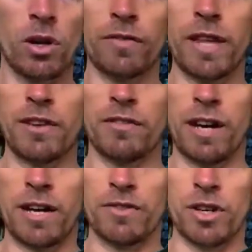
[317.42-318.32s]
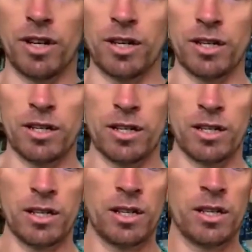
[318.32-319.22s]
off that 5 jar.
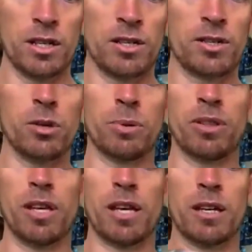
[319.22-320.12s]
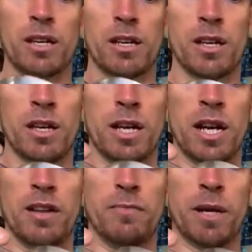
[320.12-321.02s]
It's super thick. And
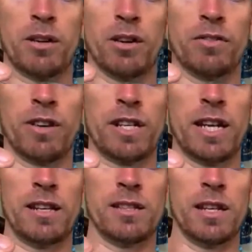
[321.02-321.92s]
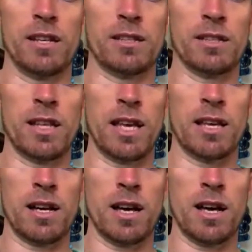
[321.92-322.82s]
I had even my girlfriend taste it. It's
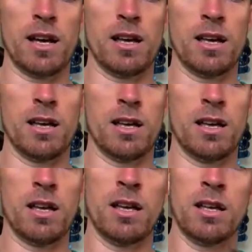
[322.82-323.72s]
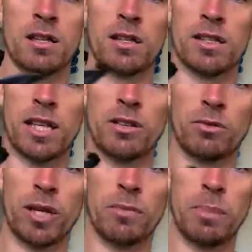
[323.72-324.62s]
like, looks like
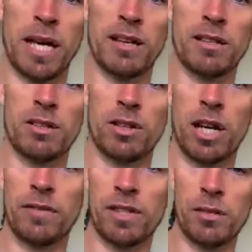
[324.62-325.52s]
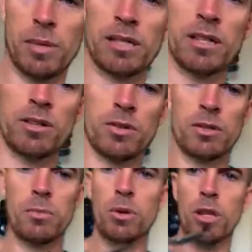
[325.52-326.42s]
green paste. You can obviously mix it into a
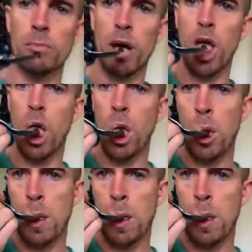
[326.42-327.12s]
smoothie, but